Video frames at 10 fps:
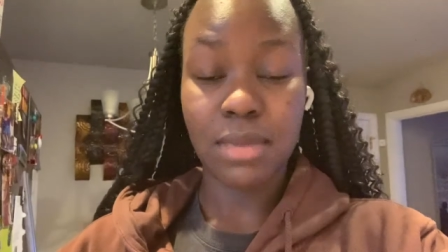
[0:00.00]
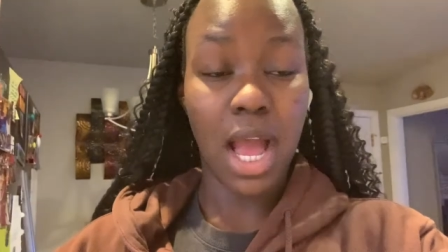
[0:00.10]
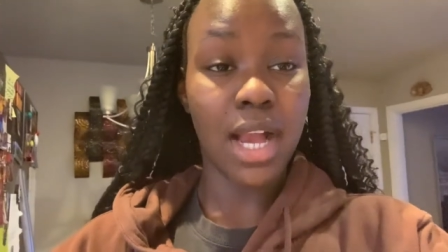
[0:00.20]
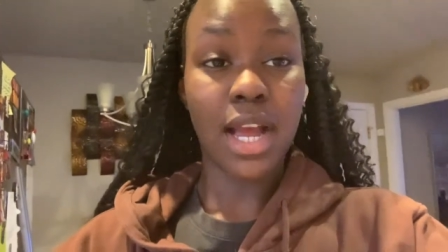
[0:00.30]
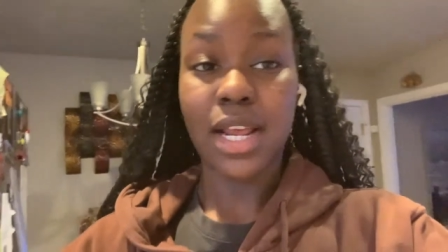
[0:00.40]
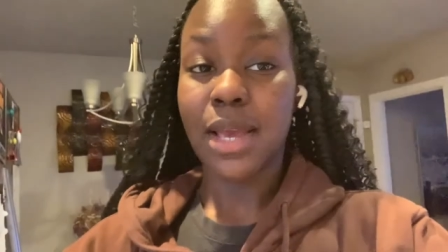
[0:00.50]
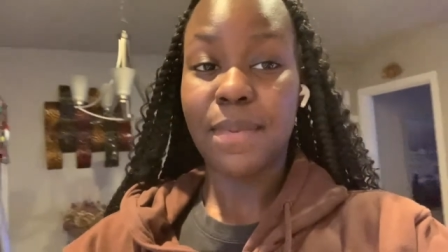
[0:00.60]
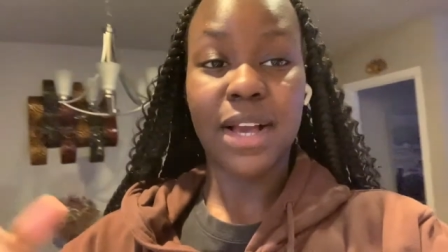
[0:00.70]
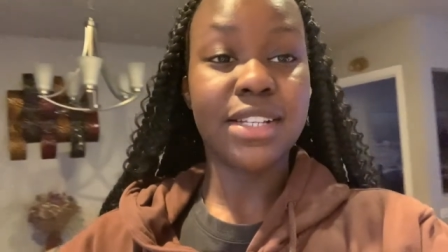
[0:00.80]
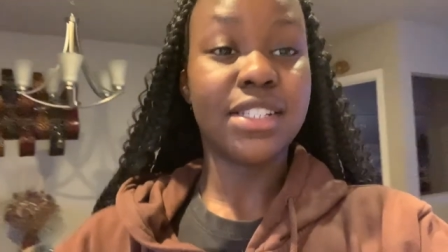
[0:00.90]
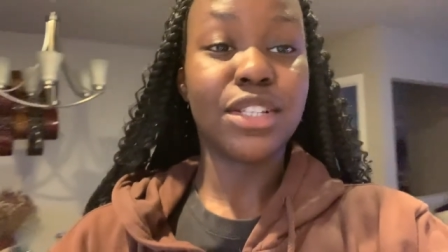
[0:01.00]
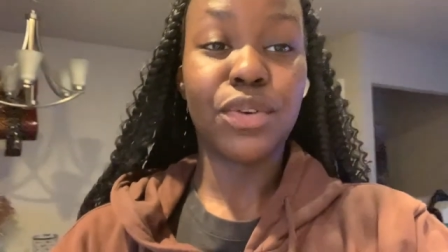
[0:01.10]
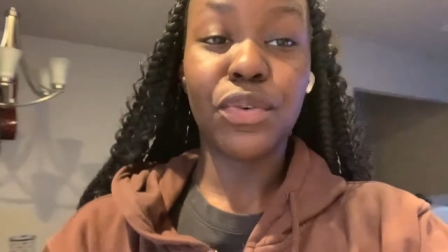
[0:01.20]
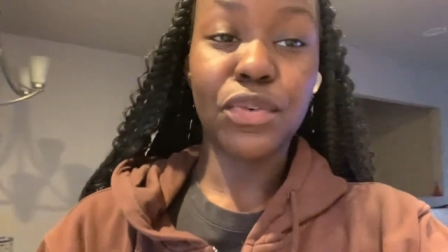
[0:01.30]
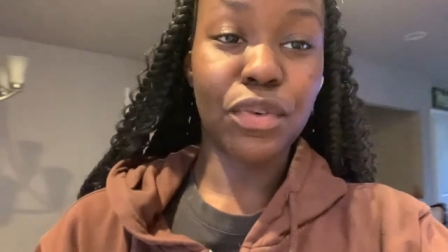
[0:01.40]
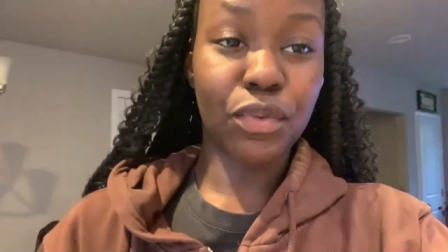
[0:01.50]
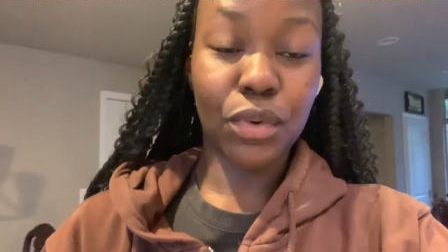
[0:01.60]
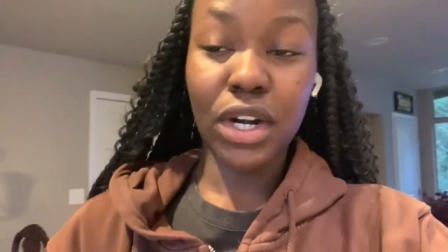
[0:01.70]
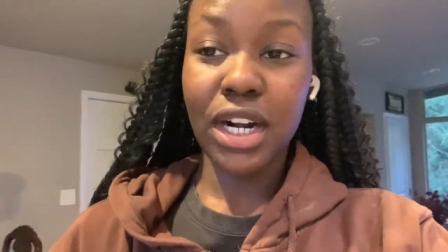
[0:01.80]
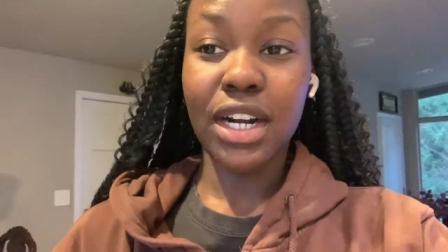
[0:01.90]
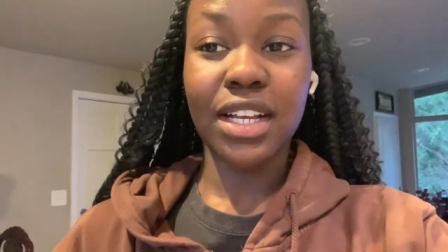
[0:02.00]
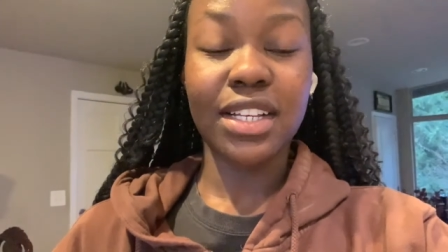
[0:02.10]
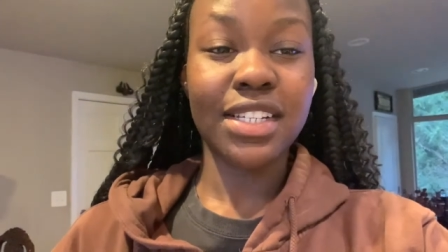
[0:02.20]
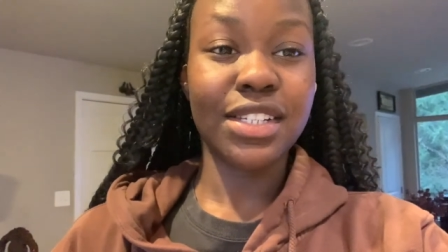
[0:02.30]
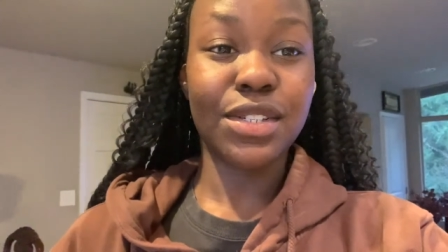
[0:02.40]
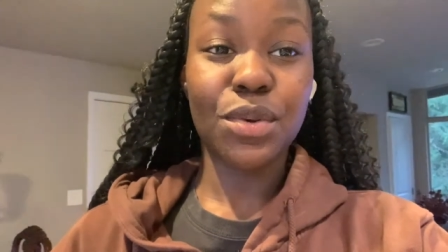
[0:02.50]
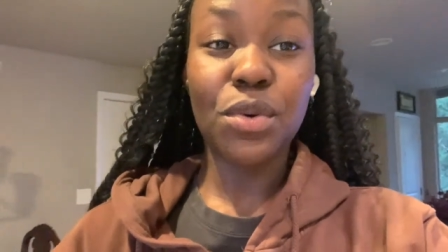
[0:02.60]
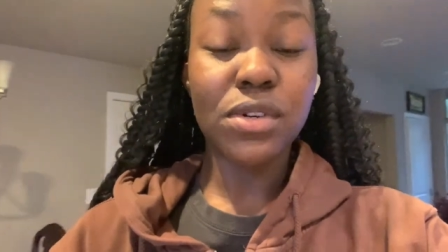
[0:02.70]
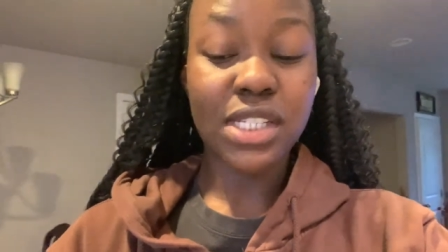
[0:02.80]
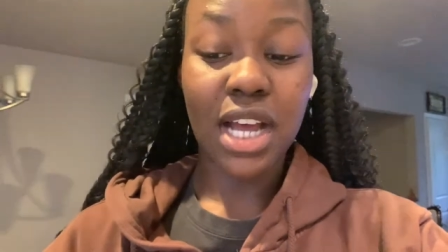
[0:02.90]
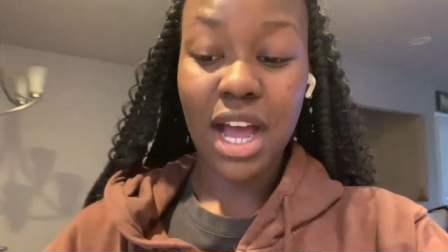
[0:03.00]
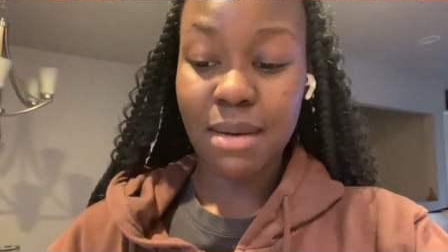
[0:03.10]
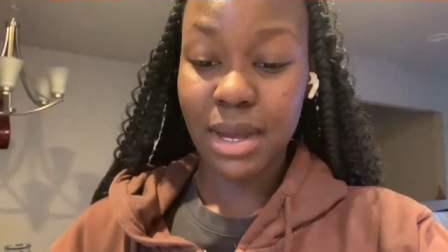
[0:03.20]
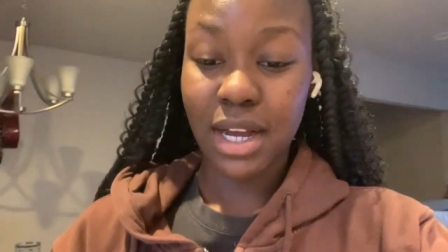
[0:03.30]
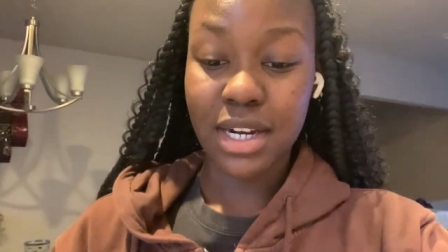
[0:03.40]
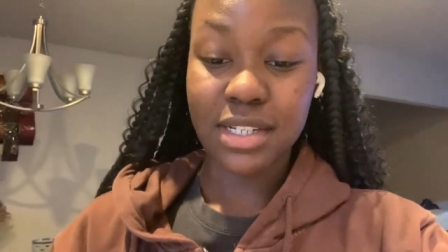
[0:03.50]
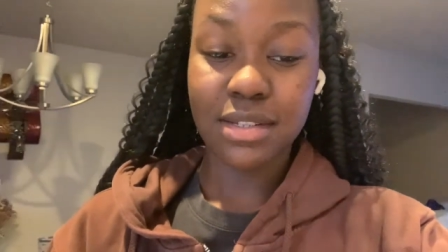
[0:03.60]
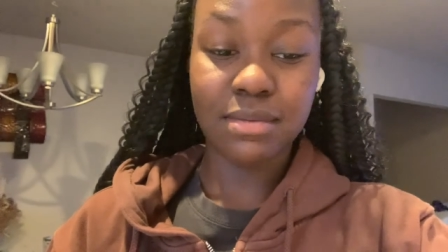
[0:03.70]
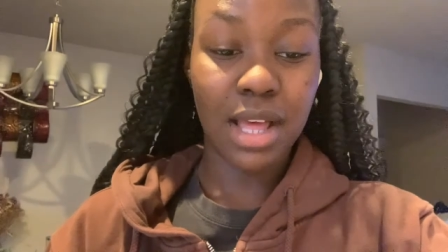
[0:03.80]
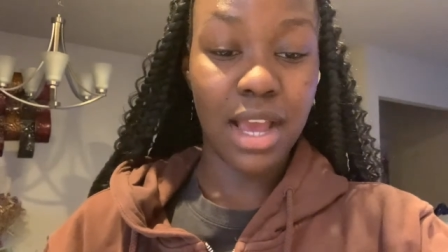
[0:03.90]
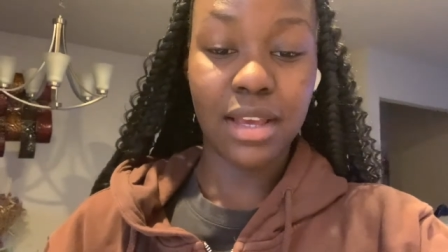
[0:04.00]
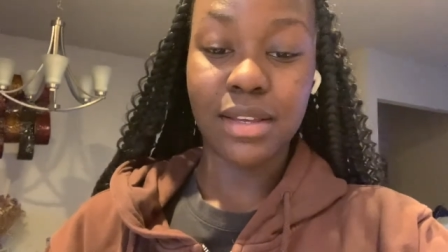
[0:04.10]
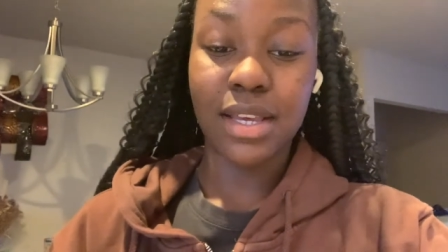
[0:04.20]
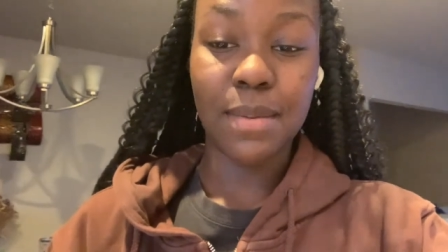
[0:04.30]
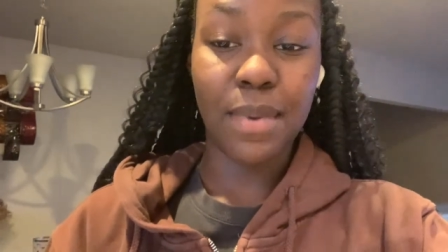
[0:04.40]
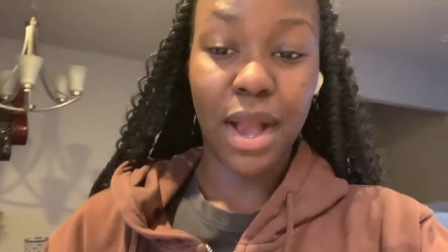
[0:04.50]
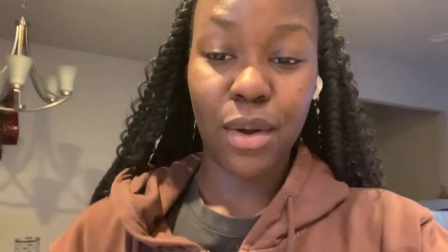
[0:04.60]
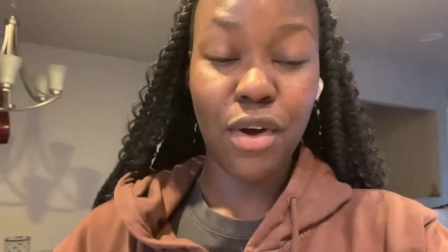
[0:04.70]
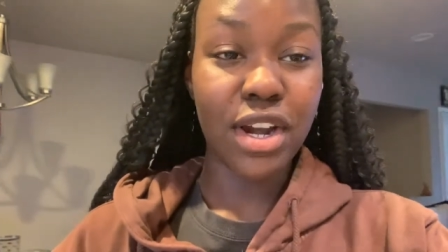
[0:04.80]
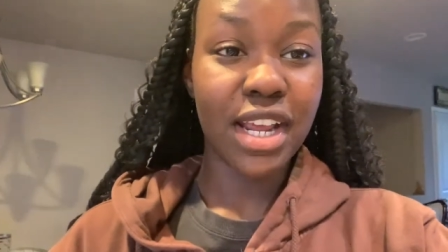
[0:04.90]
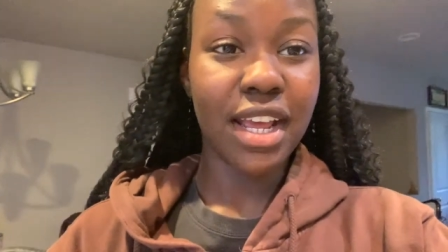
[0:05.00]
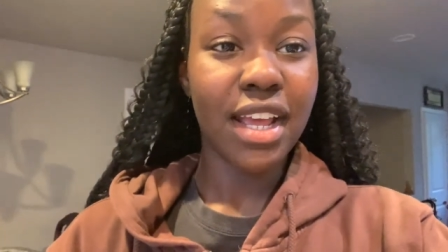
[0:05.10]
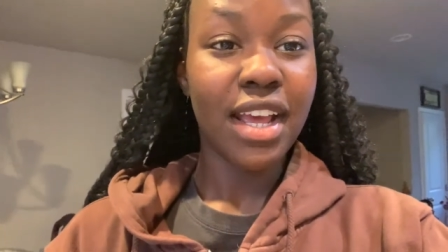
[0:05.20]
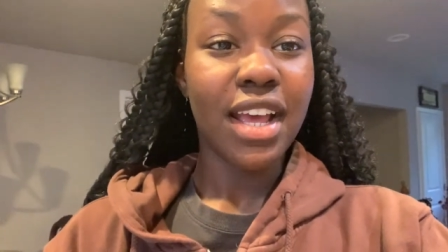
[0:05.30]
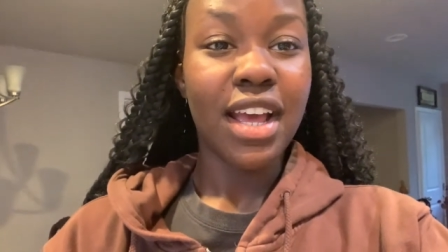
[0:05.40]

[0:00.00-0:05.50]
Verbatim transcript: I gotta get back into the groove of work. It's school time. I gotta like get back on it.